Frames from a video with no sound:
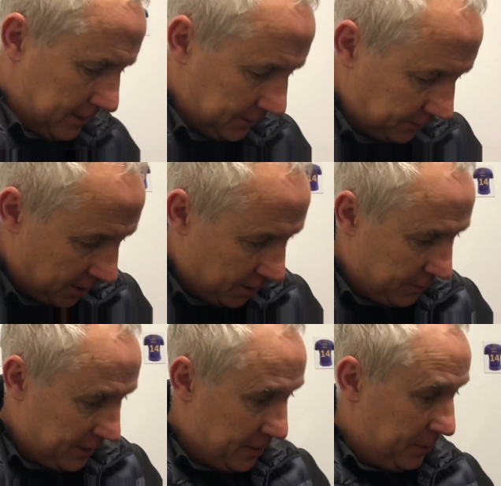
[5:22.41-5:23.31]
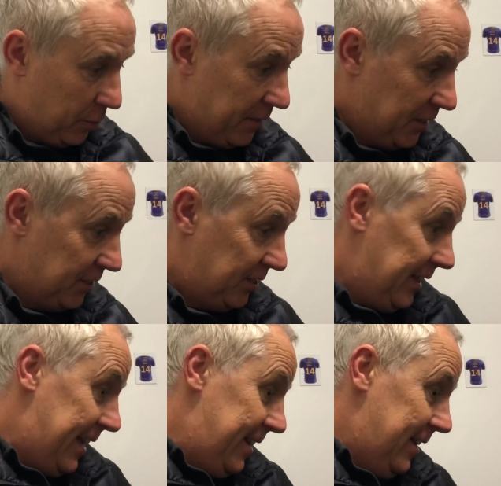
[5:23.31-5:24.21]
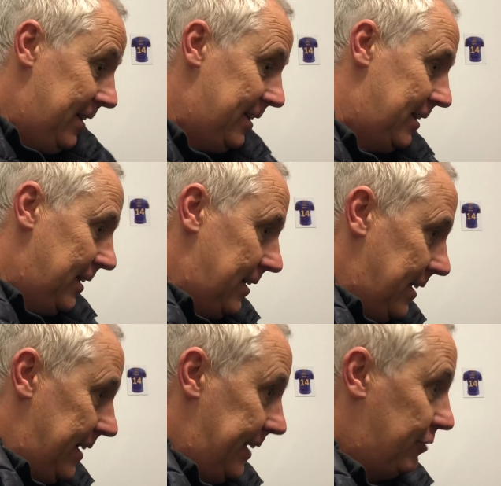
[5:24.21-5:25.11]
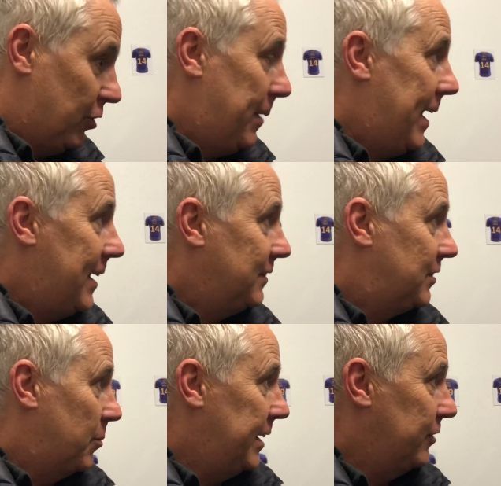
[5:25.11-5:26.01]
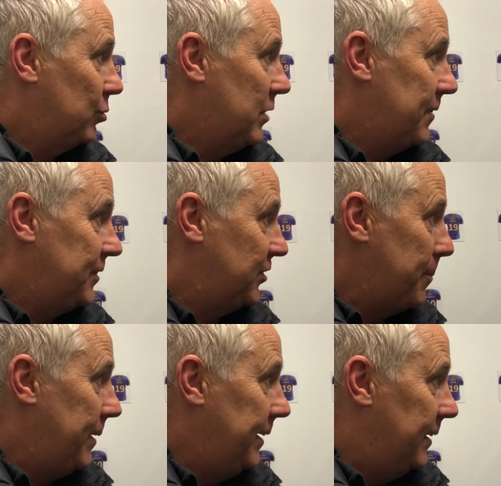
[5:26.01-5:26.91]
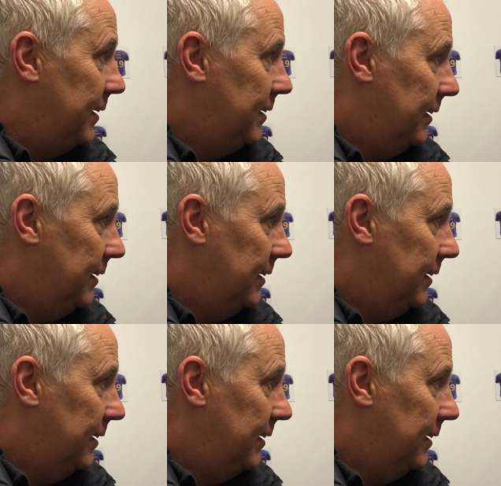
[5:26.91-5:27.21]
So he'll be with us, and then he'll drop out, and someone else will have to step in.